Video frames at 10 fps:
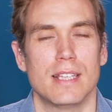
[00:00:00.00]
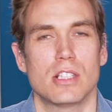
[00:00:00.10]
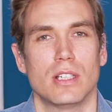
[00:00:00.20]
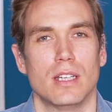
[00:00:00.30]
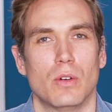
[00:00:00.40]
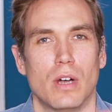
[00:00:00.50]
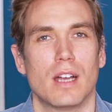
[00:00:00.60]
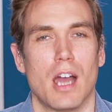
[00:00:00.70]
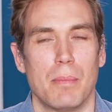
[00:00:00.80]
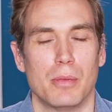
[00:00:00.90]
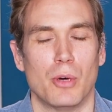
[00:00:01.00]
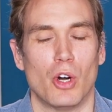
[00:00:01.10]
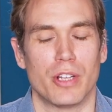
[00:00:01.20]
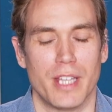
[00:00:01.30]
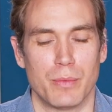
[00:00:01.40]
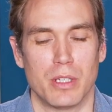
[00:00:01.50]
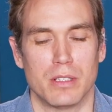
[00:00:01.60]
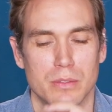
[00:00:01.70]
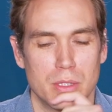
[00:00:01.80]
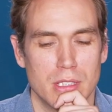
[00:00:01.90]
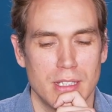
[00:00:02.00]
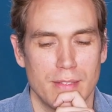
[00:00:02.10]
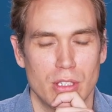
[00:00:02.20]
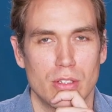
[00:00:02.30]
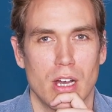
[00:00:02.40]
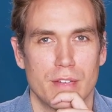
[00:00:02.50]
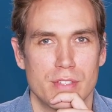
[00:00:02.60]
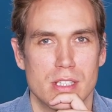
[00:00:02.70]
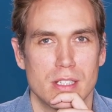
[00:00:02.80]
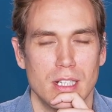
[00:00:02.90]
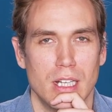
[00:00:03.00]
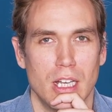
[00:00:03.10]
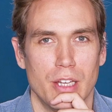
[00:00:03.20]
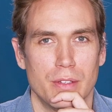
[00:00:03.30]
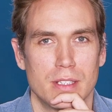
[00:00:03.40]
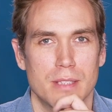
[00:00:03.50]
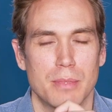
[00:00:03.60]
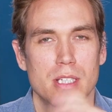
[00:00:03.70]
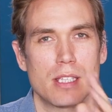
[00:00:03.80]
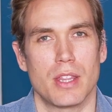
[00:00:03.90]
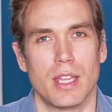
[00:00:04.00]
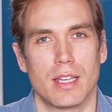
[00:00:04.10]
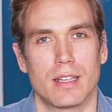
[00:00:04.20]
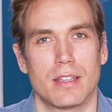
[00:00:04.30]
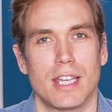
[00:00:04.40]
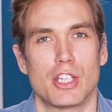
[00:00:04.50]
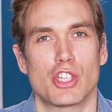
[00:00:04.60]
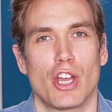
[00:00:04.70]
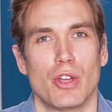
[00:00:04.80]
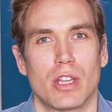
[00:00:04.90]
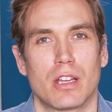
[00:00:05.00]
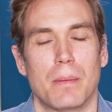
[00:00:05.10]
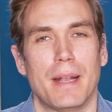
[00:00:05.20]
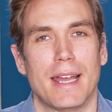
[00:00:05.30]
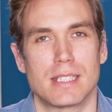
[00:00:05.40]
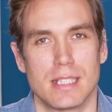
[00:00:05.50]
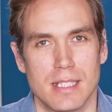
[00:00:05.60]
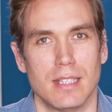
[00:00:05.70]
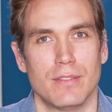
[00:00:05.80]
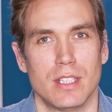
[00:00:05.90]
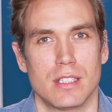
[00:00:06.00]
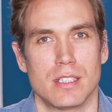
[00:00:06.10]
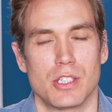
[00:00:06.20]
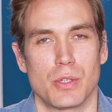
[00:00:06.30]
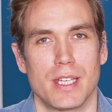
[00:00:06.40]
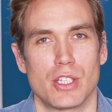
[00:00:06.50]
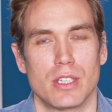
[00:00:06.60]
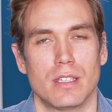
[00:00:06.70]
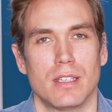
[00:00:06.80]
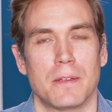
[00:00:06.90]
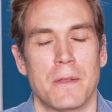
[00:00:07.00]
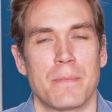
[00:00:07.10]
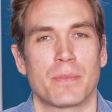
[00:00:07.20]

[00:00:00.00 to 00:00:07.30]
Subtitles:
Let's look at a couple more and then we'll leave the graphs alone, because I think they show the complexity of this situation, that